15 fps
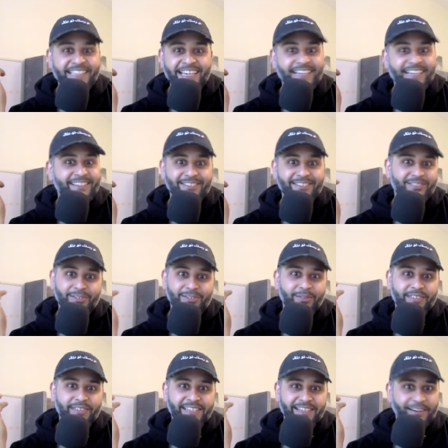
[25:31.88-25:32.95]
take two of
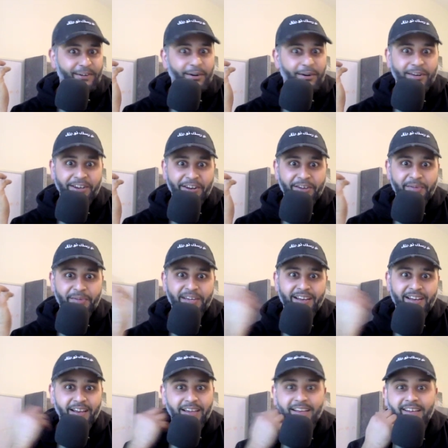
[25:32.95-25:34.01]
these in a row. You know what I mean? Like,